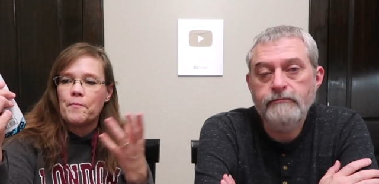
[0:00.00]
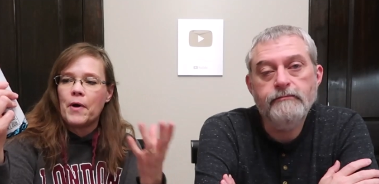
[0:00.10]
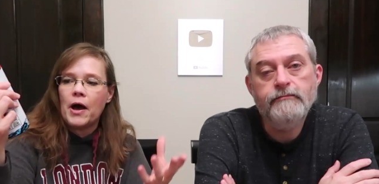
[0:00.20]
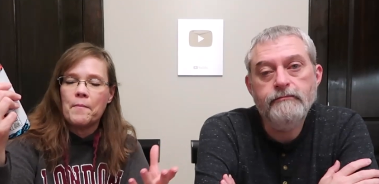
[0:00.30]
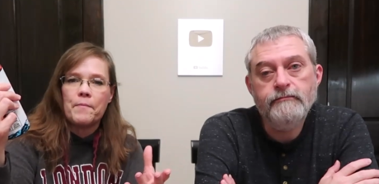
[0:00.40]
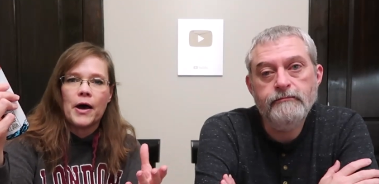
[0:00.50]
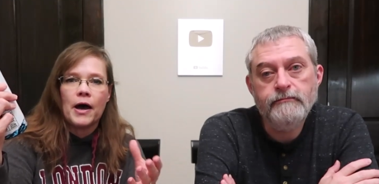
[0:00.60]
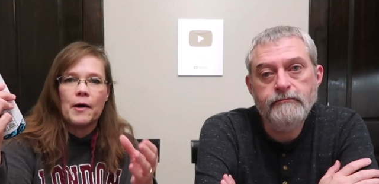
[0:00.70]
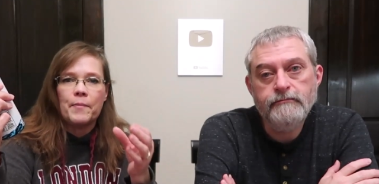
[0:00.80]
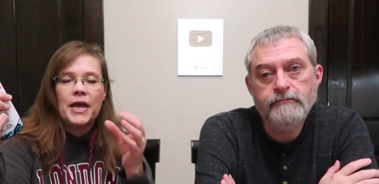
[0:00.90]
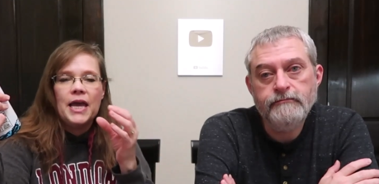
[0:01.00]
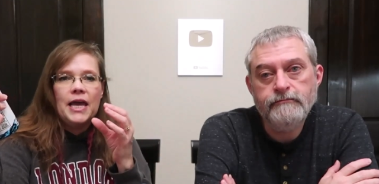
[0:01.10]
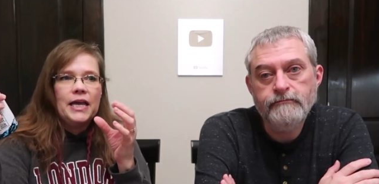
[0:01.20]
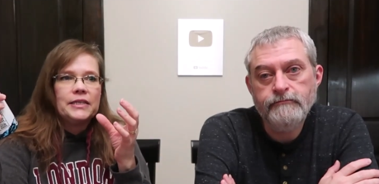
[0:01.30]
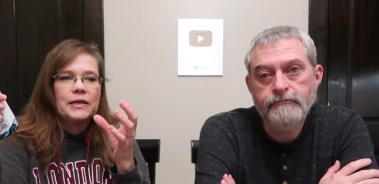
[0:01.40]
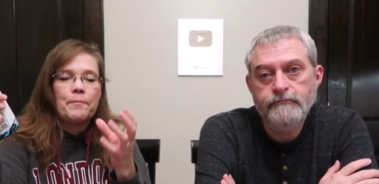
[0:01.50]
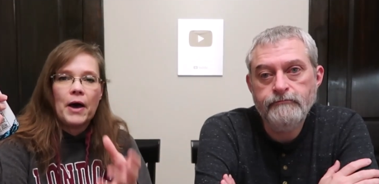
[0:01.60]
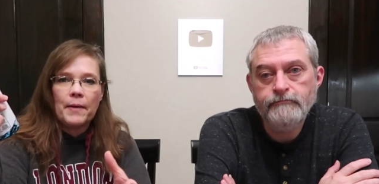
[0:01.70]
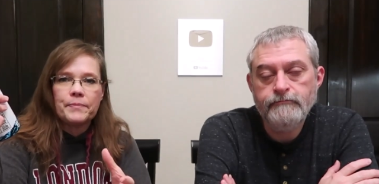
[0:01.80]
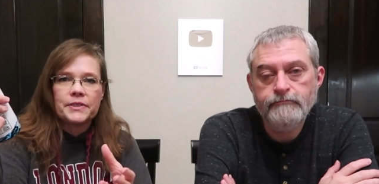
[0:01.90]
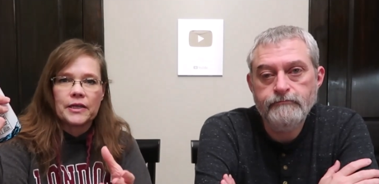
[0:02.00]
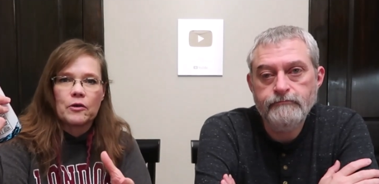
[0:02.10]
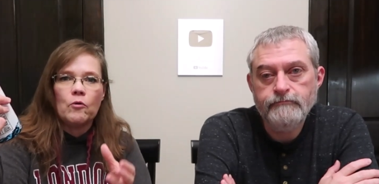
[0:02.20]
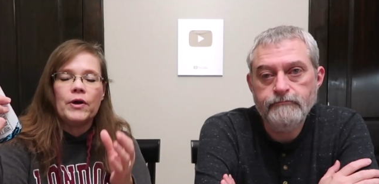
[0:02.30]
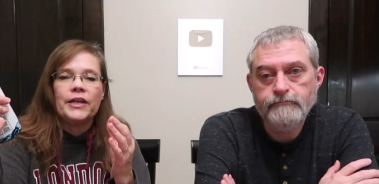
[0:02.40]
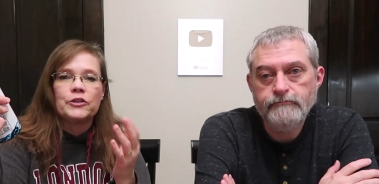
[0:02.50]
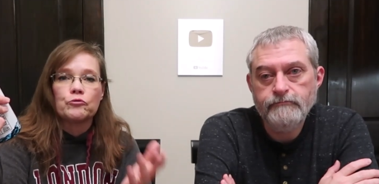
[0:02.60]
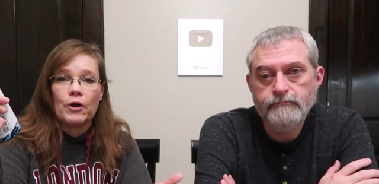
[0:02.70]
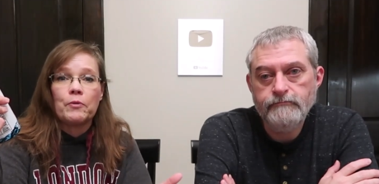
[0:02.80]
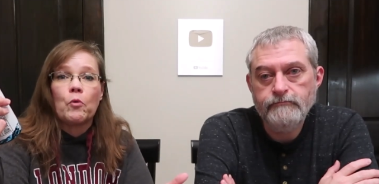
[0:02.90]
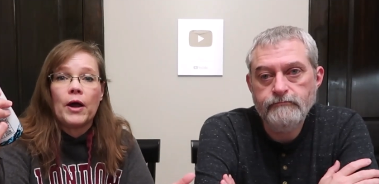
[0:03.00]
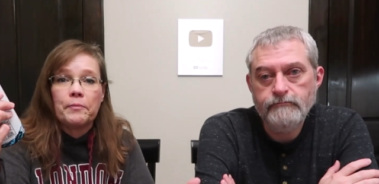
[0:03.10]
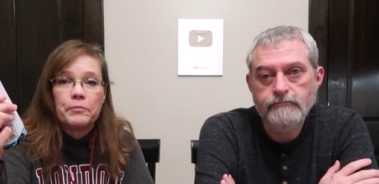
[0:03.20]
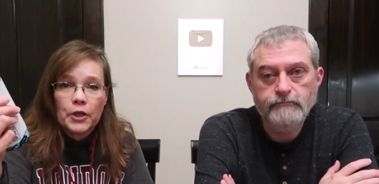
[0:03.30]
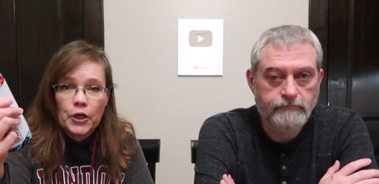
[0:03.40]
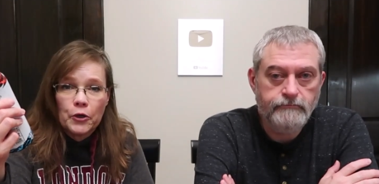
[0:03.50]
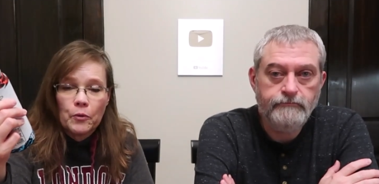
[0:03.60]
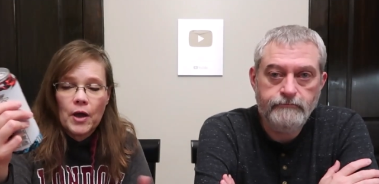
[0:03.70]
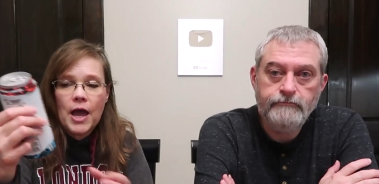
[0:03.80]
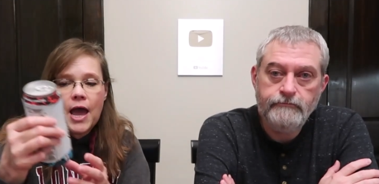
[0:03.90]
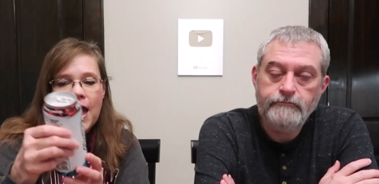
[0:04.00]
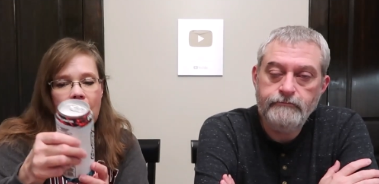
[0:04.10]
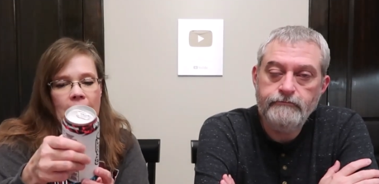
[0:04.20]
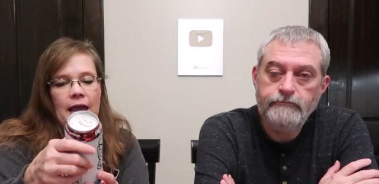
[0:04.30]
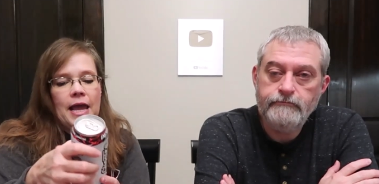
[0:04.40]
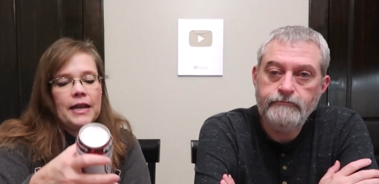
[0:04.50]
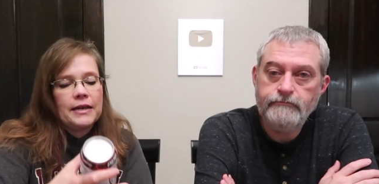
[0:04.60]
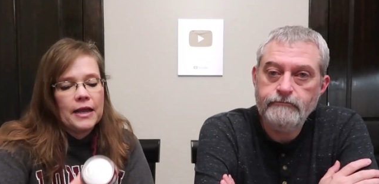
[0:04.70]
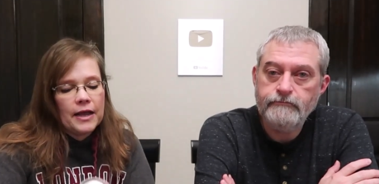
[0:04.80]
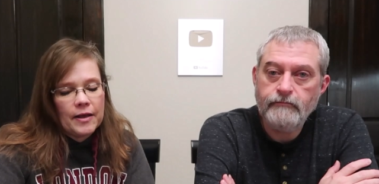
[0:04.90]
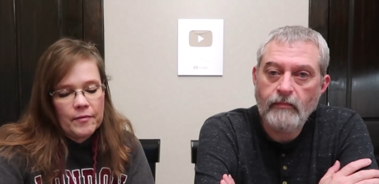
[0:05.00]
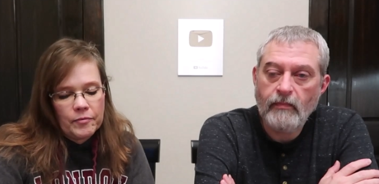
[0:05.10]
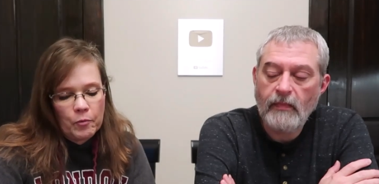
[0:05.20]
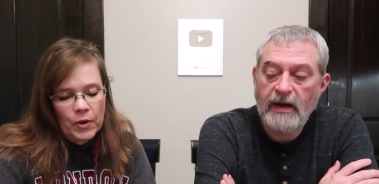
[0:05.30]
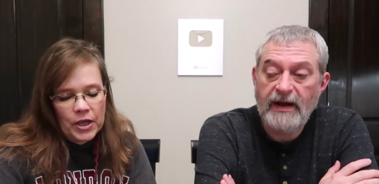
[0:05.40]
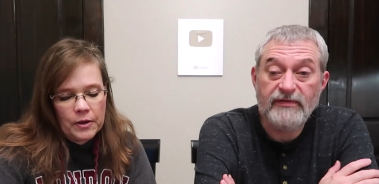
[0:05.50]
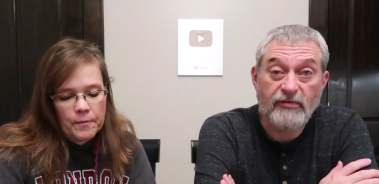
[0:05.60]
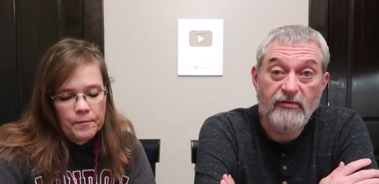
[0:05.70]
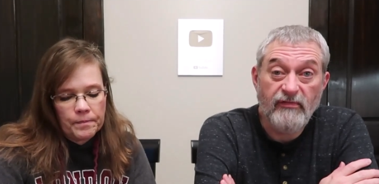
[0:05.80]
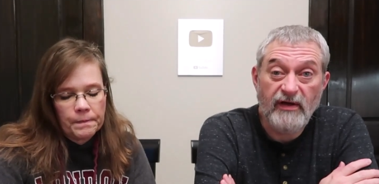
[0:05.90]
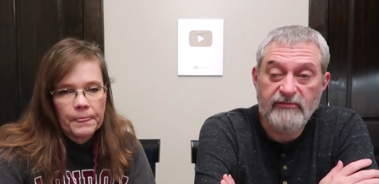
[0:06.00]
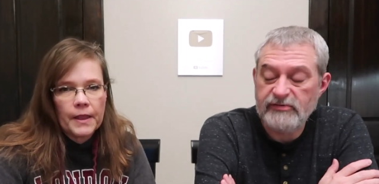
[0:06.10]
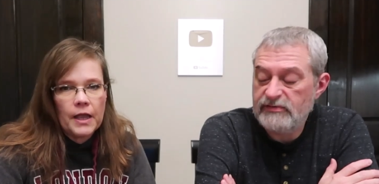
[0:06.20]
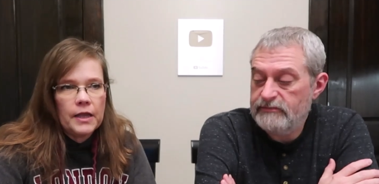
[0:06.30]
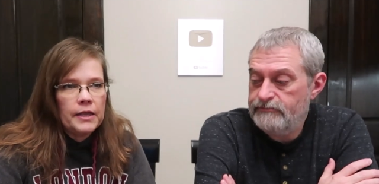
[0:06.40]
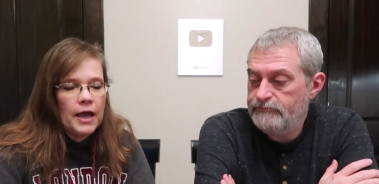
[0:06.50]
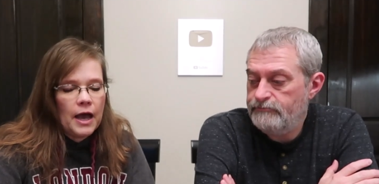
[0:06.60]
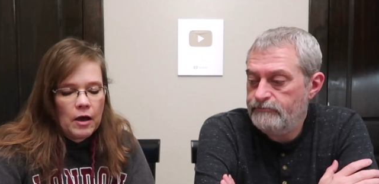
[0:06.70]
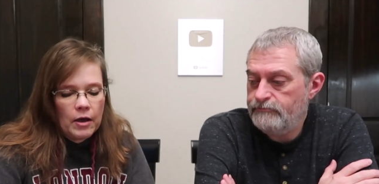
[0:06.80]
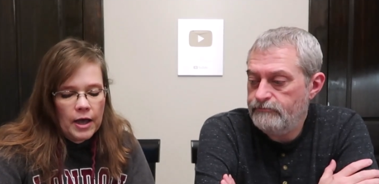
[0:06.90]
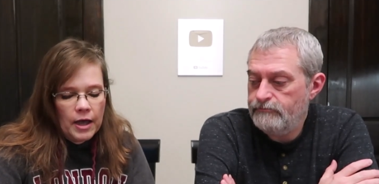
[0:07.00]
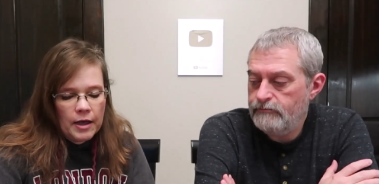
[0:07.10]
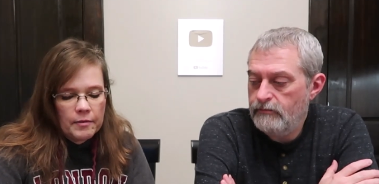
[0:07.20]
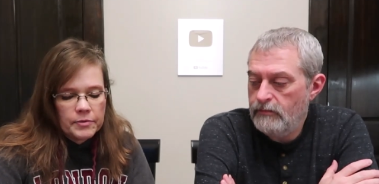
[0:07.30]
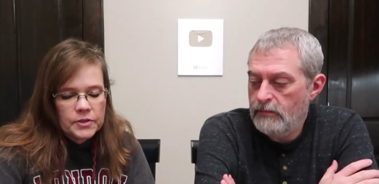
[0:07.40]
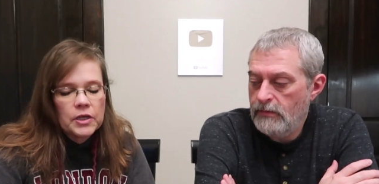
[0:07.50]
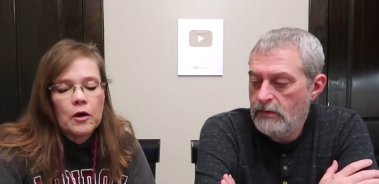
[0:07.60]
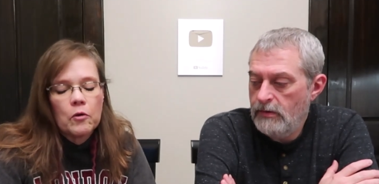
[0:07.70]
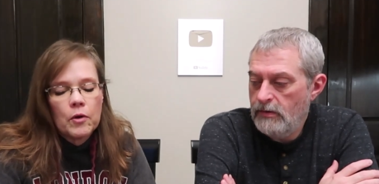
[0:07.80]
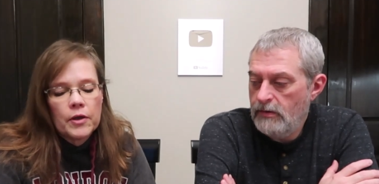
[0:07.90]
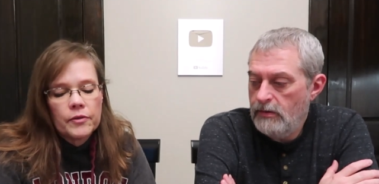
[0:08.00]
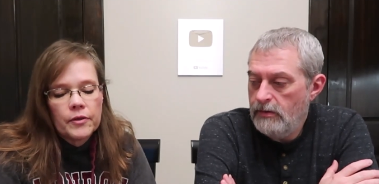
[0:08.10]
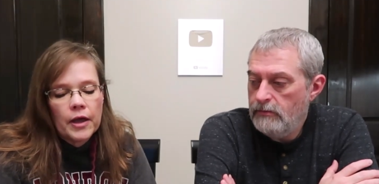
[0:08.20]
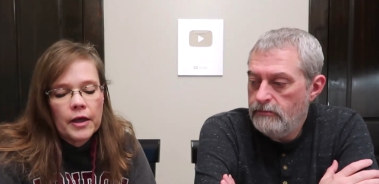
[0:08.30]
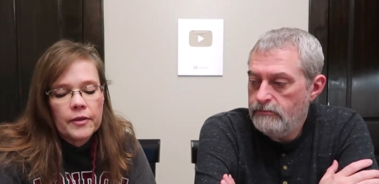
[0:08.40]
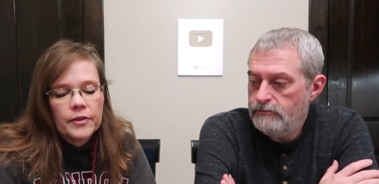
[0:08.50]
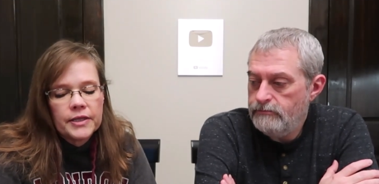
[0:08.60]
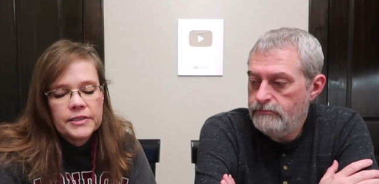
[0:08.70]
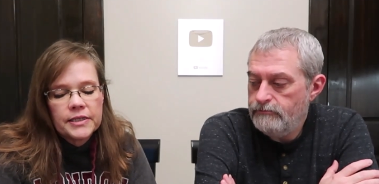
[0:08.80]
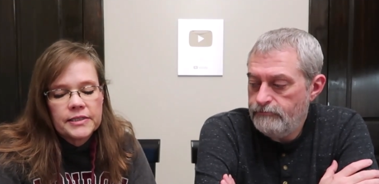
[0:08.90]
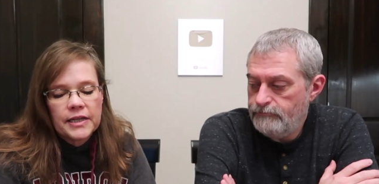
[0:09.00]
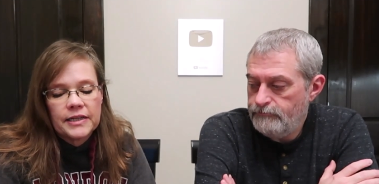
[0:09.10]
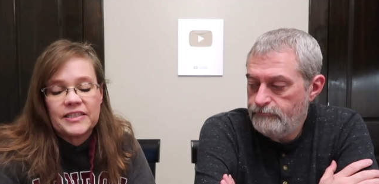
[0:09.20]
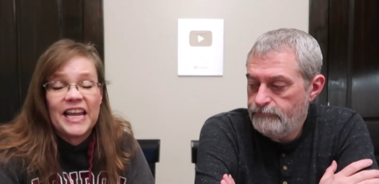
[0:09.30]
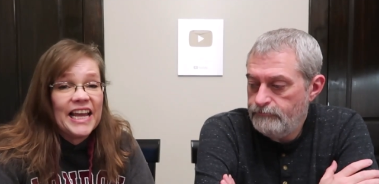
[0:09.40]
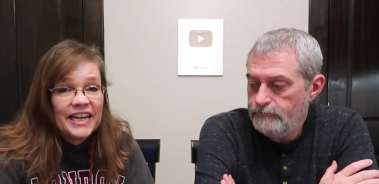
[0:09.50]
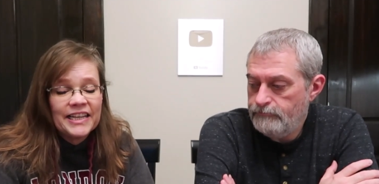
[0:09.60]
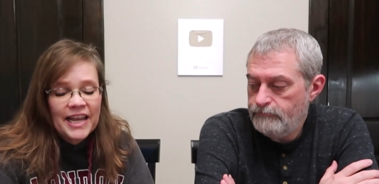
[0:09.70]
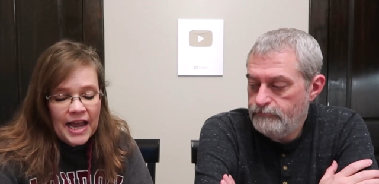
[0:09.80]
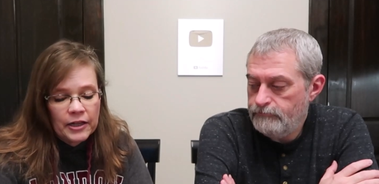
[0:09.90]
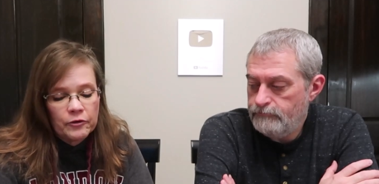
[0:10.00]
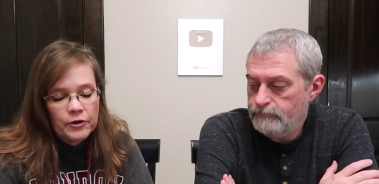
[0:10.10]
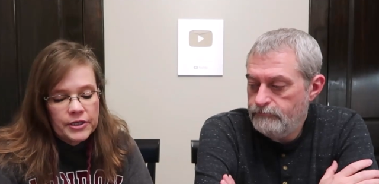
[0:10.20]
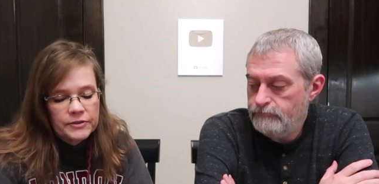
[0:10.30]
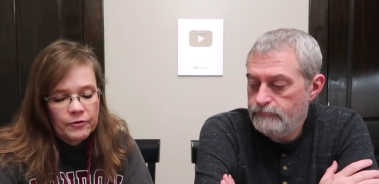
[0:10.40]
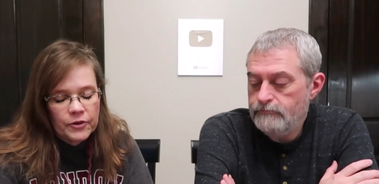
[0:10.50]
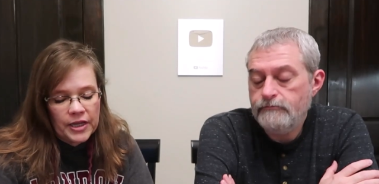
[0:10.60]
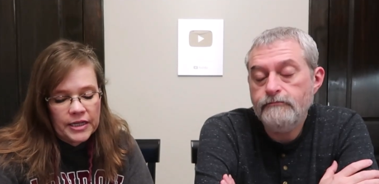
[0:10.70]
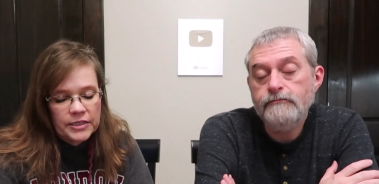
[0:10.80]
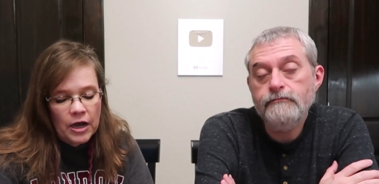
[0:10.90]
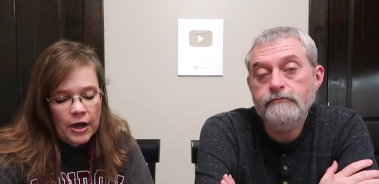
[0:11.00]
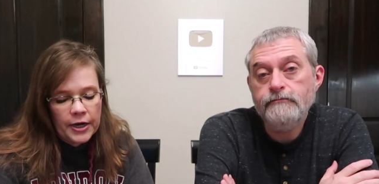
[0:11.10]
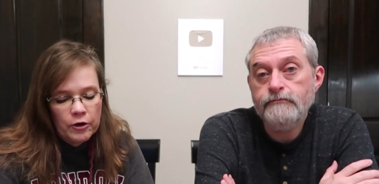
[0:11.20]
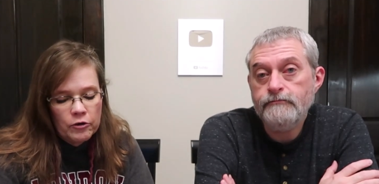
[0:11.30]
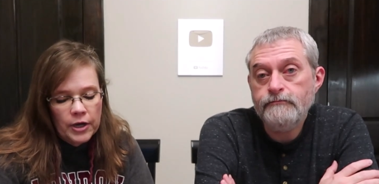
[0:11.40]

Speaker 1: a bomb pop is a popsicle and it's red, white, and blue. And uh, we, it has
Speaker 2: three flavors.
Speaker 1: Yeah, uh, so uh, this is uh, 10 calories for the entire